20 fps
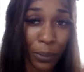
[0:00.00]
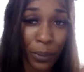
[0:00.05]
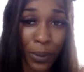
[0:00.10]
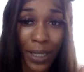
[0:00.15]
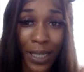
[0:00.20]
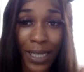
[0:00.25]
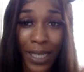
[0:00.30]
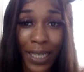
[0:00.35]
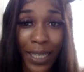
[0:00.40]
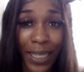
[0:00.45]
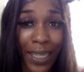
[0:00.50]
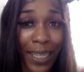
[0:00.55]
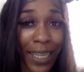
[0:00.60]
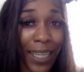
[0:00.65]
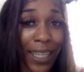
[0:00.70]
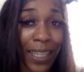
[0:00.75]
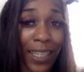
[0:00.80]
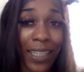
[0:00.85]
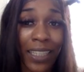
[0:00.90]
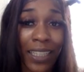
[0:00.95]
What
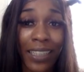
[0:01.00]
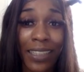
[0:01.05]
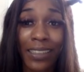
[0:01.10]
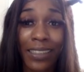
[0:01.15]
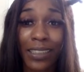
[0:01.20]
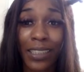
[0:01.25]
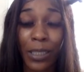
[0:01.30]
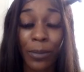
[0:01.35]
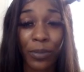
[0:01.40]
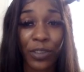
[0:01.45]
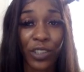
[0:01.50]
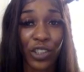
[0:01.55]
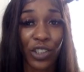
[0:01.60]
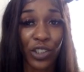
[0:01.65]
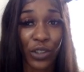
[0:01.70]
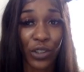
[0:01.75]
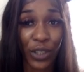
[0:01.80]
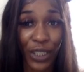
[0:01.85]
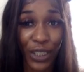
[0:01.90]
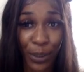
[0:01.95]
in the deepest
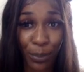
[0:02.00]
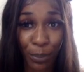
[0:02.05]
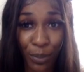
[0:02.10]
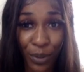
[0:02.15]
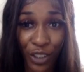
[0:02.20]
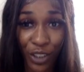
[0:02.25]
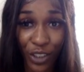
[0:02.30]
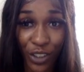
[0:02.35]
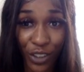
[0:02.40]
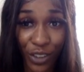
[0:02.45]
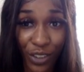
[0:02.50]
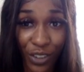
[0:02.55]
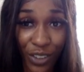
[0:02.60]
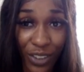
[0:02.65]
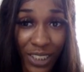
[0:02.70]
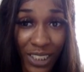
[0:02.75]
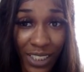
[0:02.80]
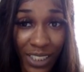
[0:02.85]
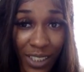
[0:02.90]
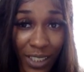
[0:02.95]

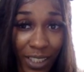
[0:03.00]
creepers?